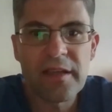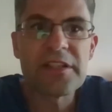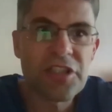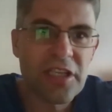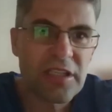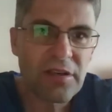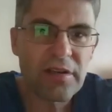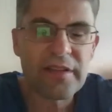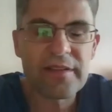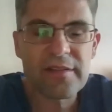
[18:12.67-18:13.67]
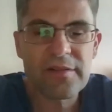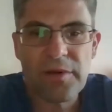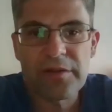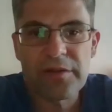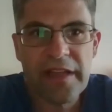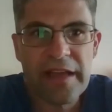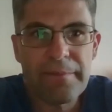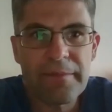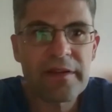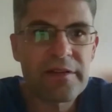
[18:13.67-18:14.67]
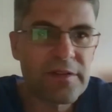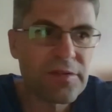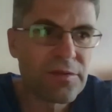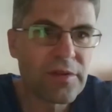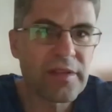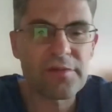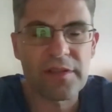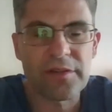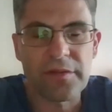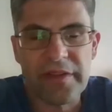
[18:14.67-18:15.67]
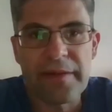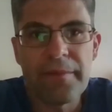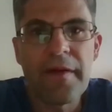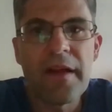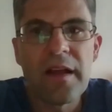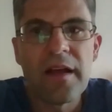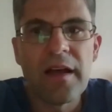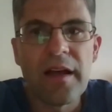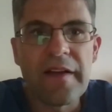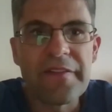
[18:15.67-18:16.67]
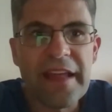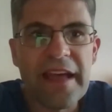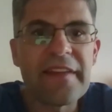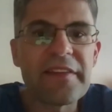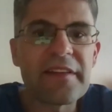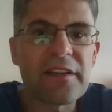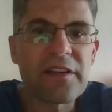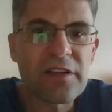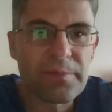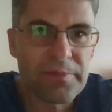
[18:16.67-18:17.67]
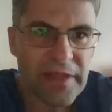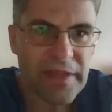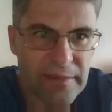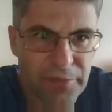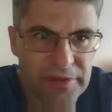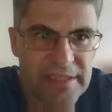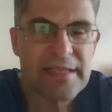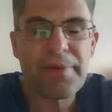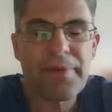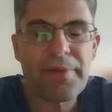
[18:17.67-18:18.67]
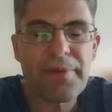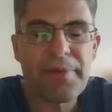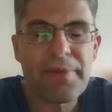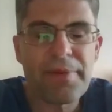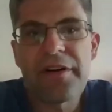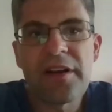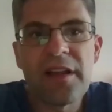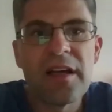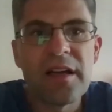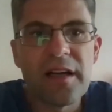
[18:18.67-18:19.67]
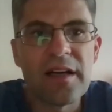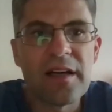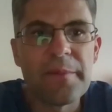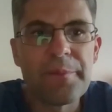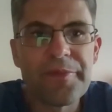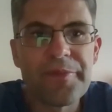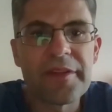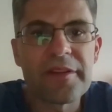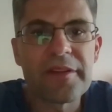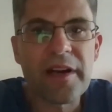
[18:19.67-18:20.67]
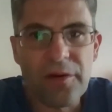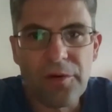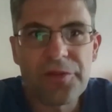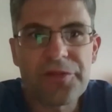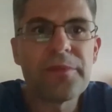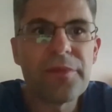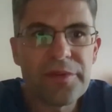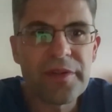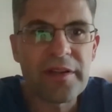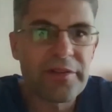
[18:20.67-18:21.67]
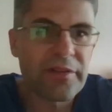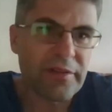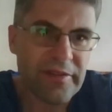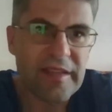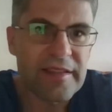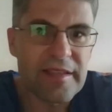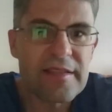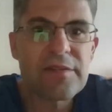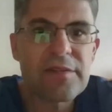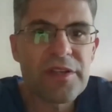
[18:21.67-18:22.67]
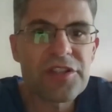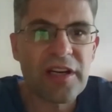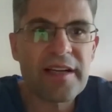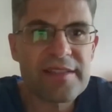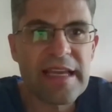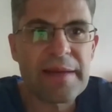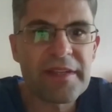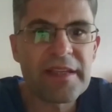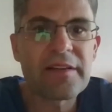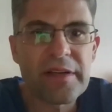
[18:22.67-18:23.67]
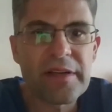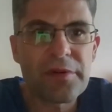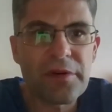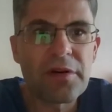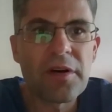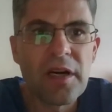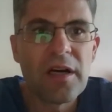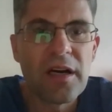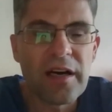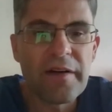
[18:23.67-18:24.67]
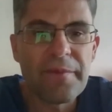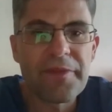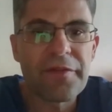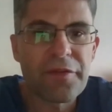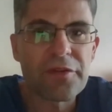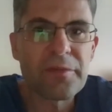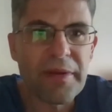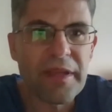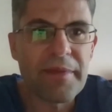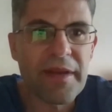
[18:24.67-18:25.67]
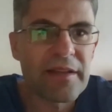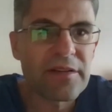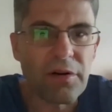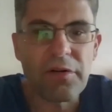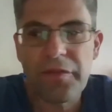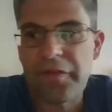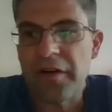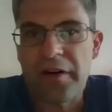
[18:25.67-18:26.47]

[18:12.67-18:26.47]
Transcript: Ticino is one of them, Zug is one of them. And then at the municipality level, there are also cities which are accepting crypto for the payment of